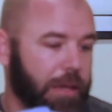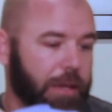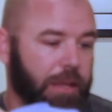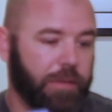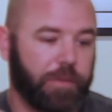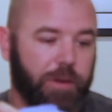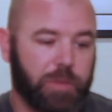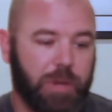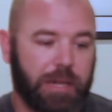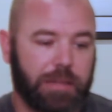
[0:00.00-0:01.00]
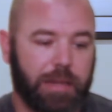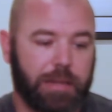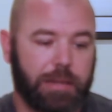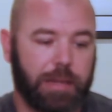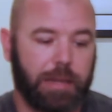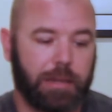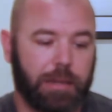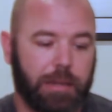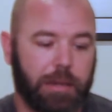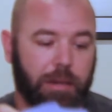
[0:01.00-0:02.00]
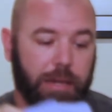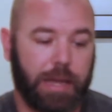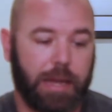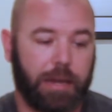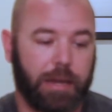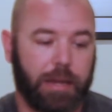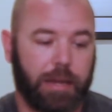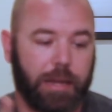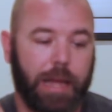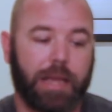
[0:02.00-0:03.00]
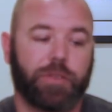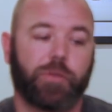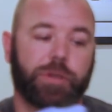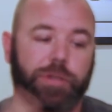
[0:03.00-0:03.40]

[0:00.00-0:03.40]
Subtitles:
The first box I sent or I got, I asked for a